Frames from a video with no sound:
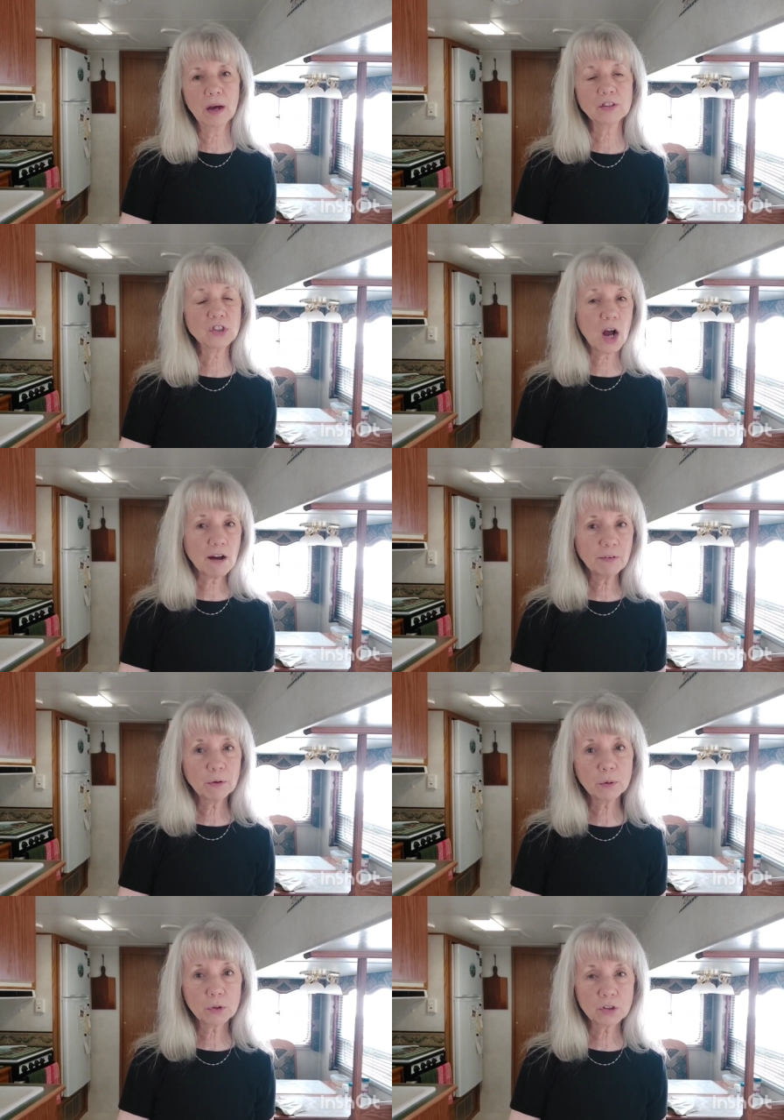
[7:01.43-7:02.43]
a
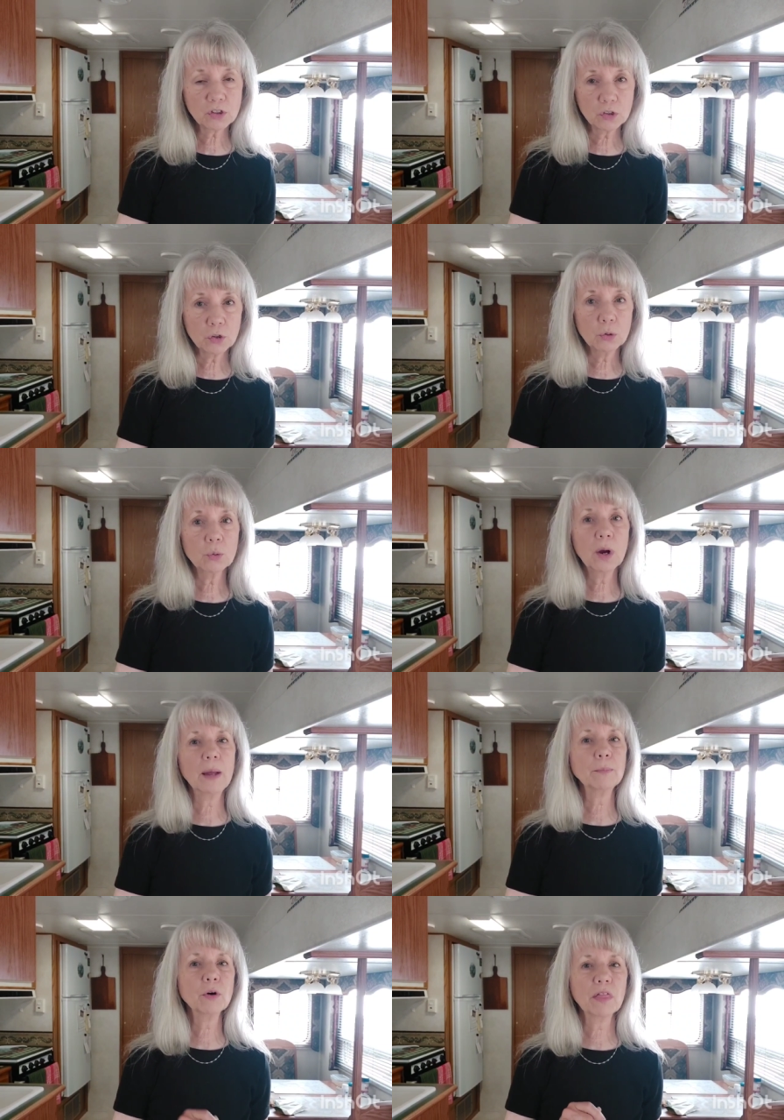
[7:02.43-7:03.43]
chaffle or two
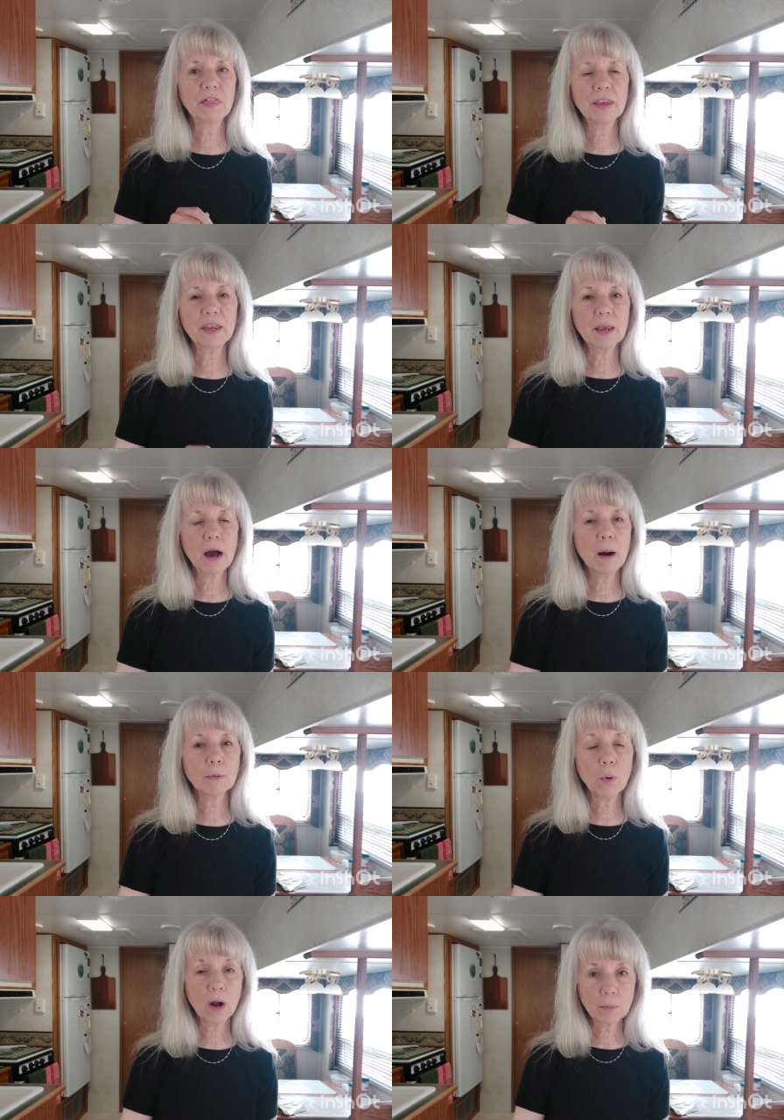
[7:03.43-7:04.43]
and put the
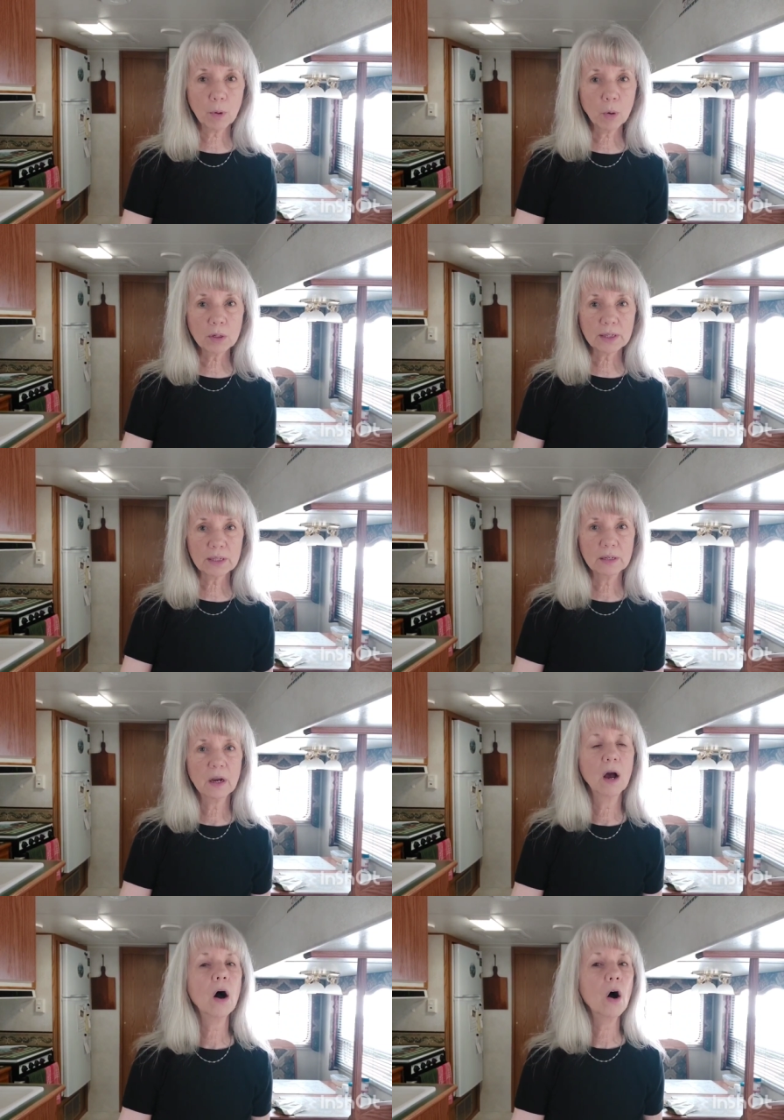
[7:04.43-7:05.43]
um, guacamole
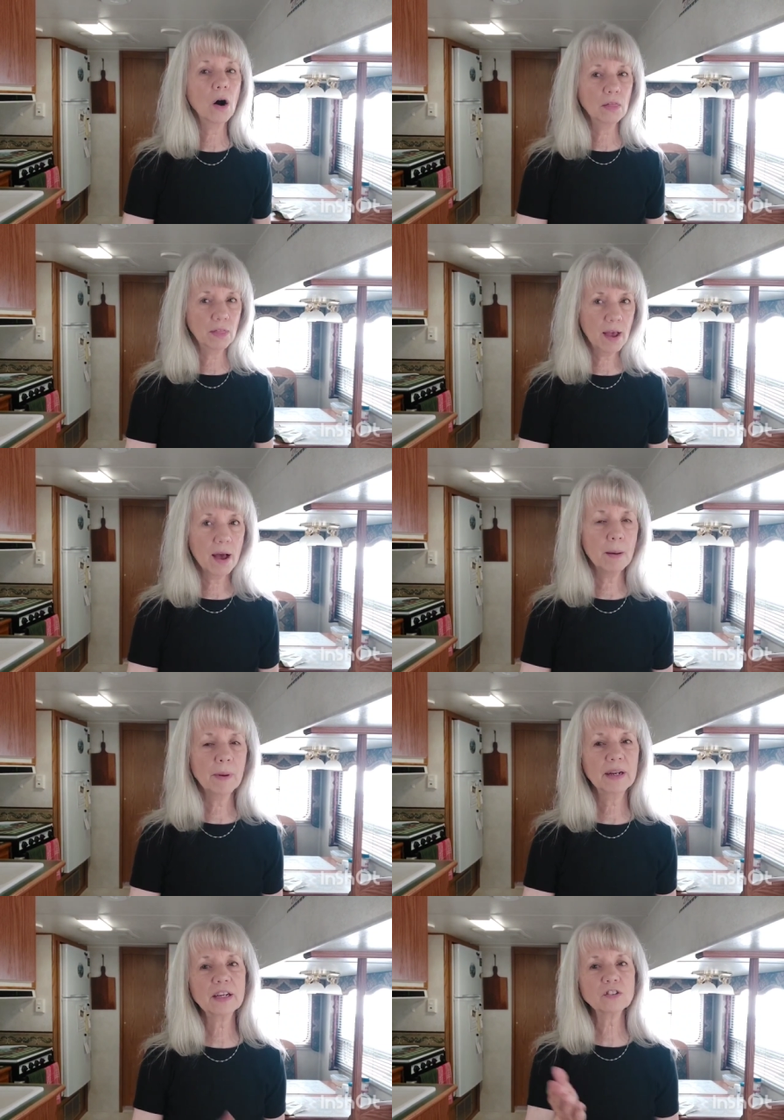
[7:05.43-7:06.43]
on them.
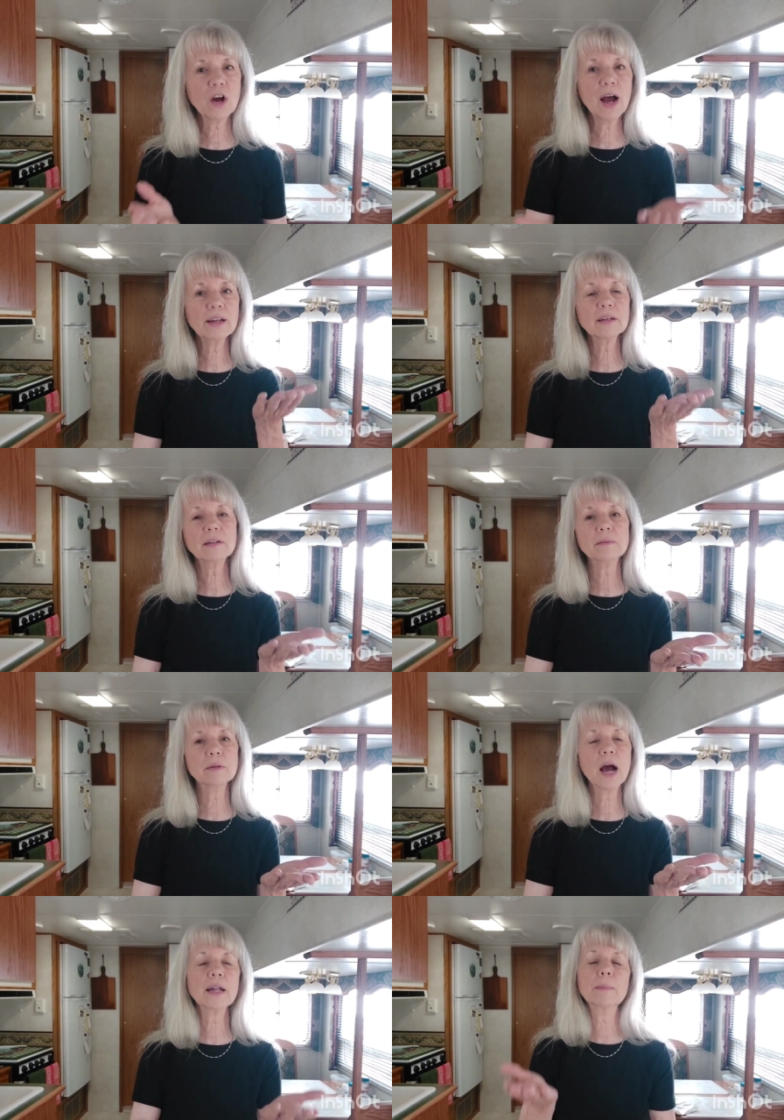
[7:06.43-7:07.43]
And I try to
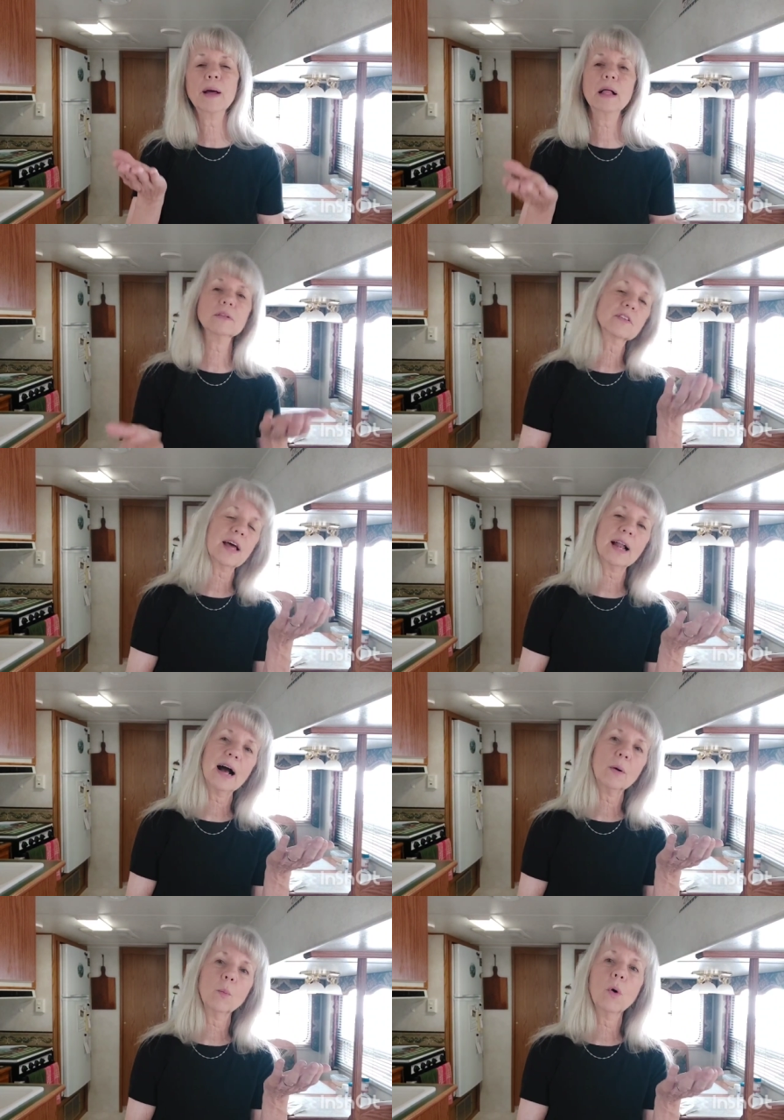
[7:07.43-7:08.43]
kind of balance that
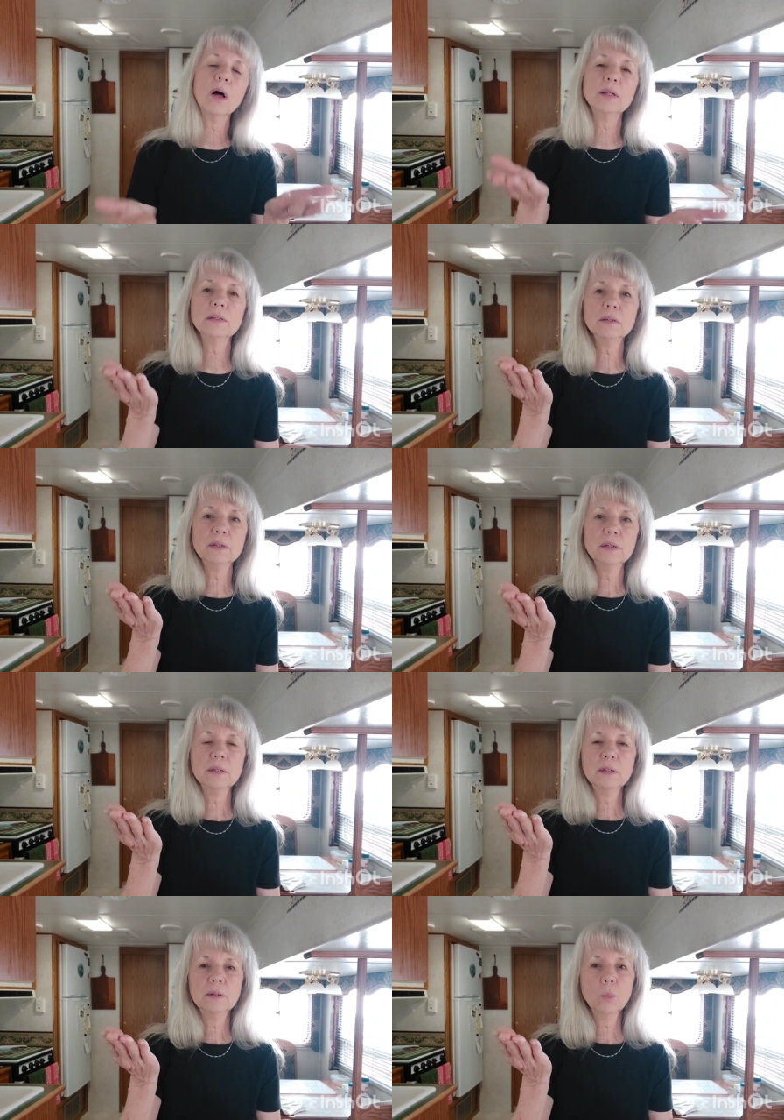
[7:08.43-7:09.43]
out one
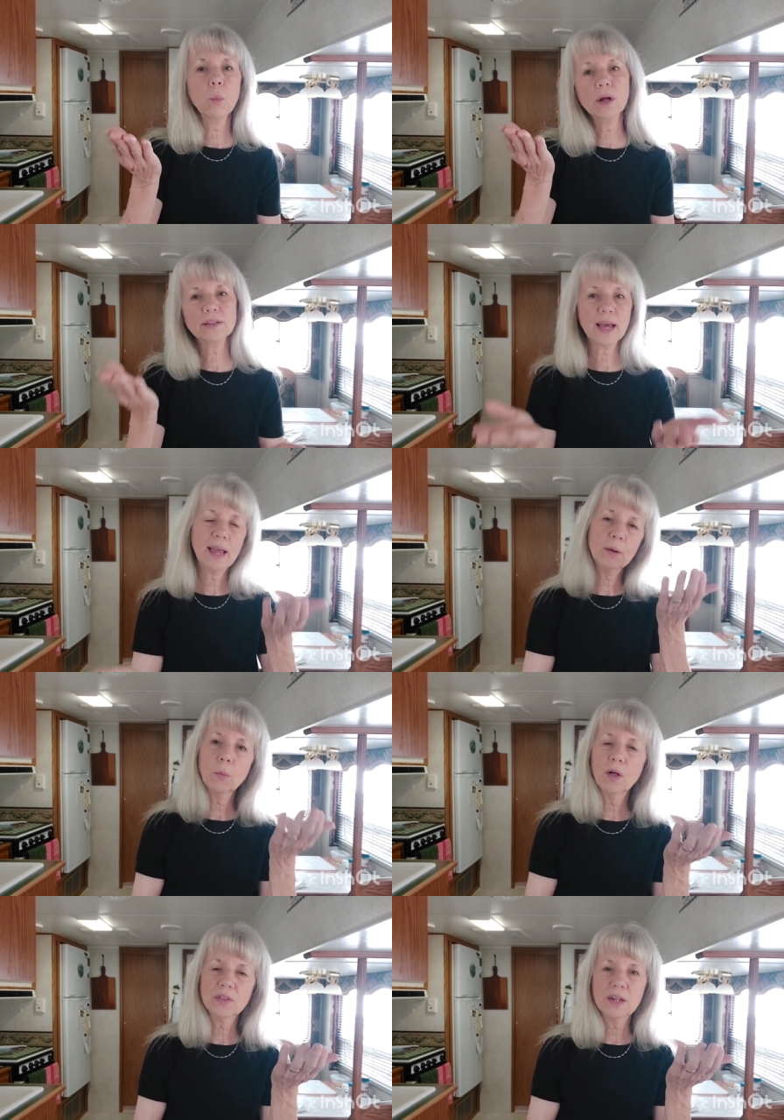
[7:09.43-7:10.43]
one day,
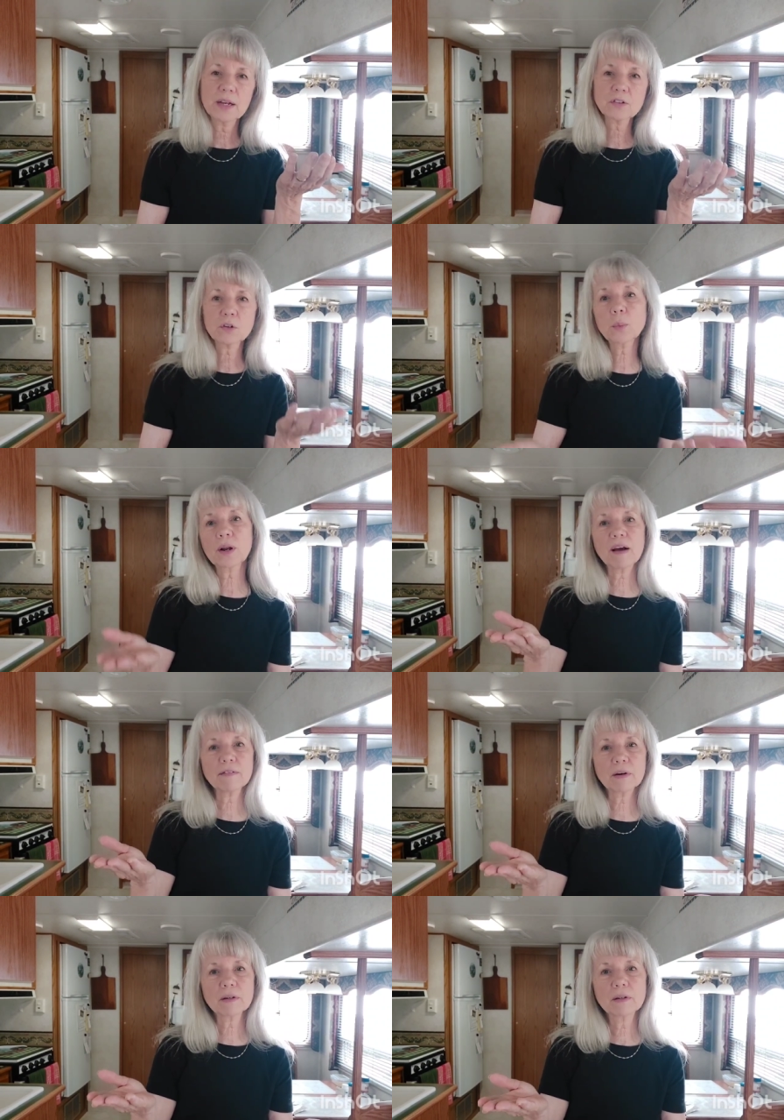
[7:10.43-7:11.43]
one the next, or
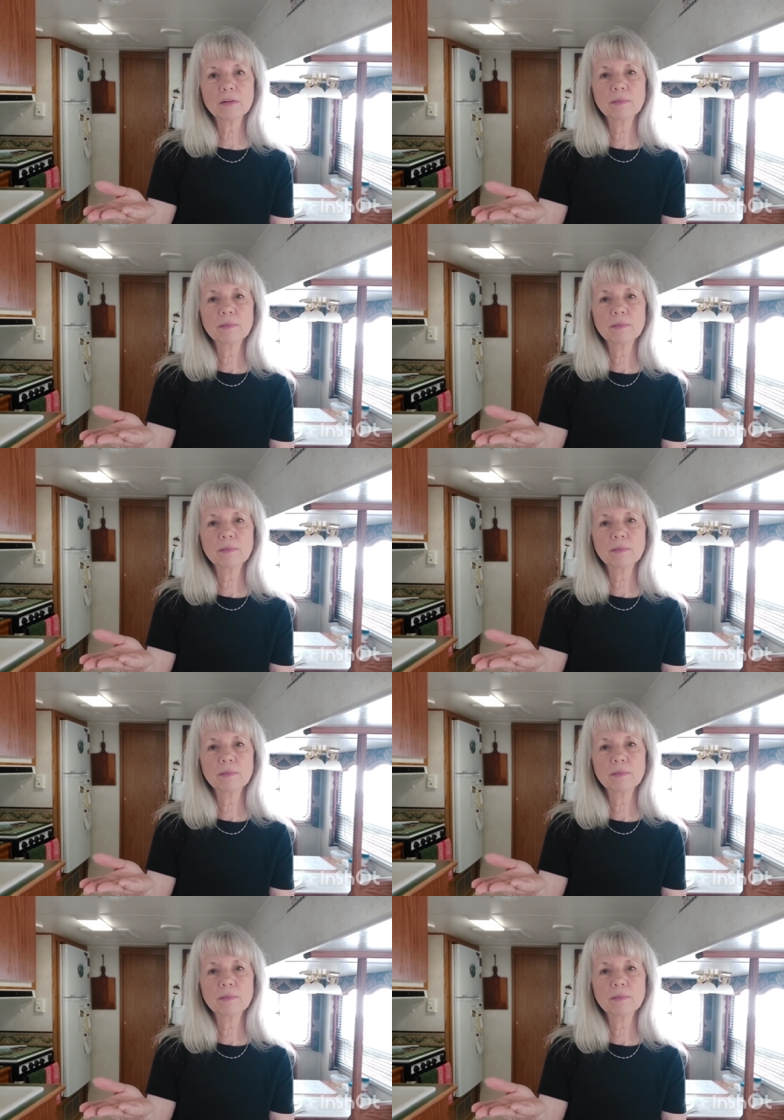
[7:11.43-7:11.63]
whatever.